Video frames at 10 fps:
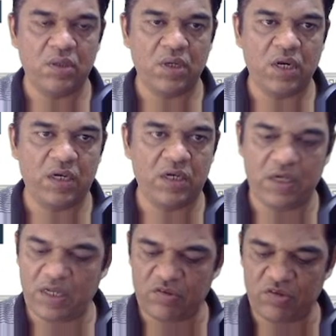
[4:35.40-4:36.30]
and
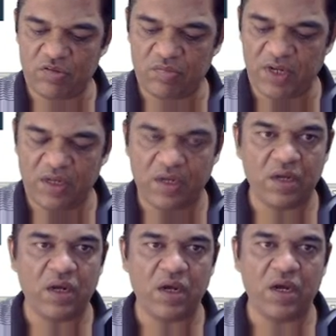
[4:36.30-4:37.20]
index is my
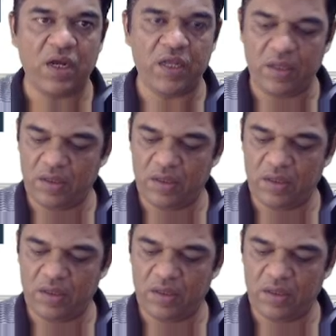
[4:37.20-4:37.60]
I.